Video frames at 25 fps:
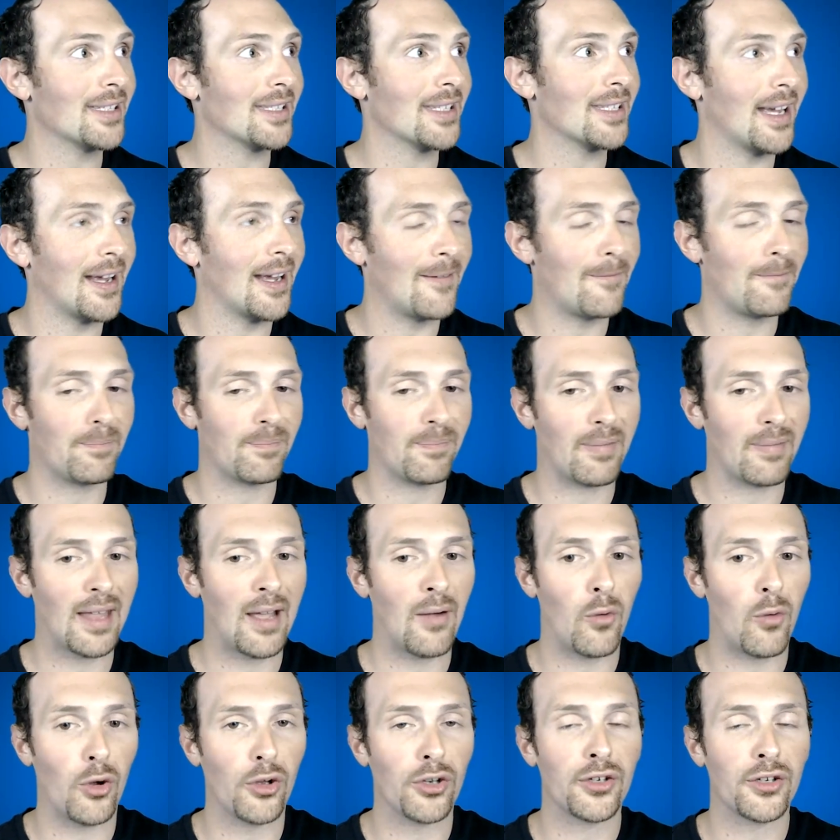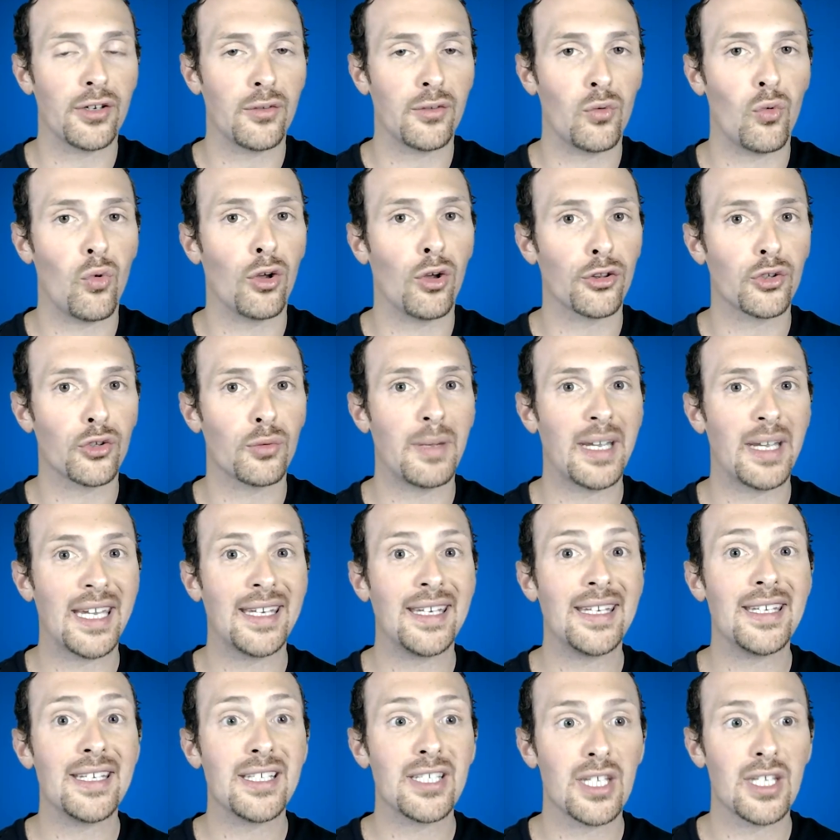I want to make it
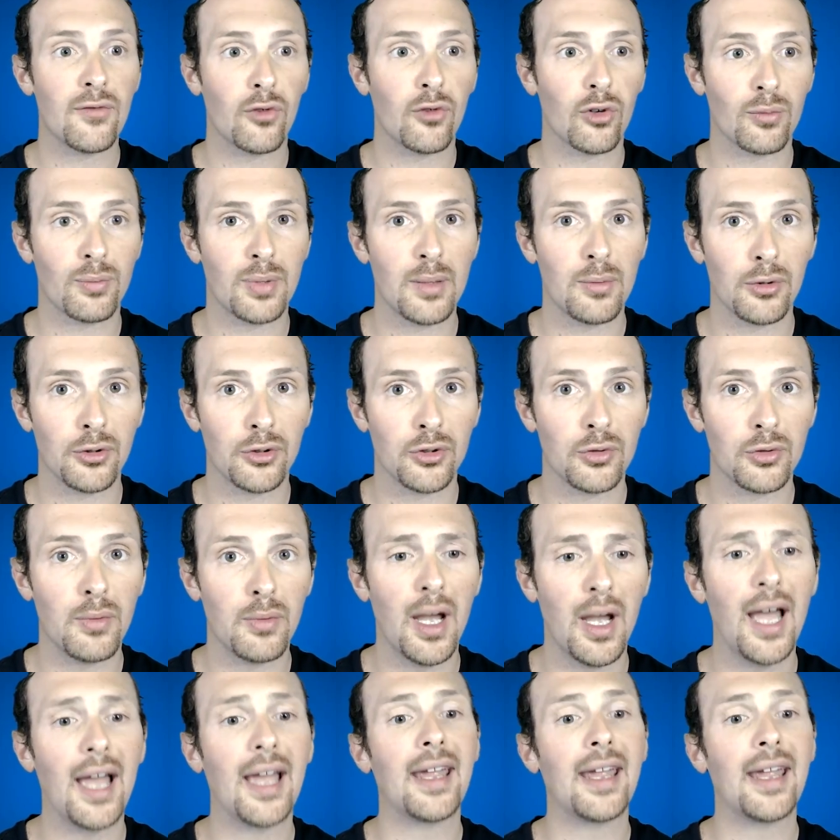easy for people to buy.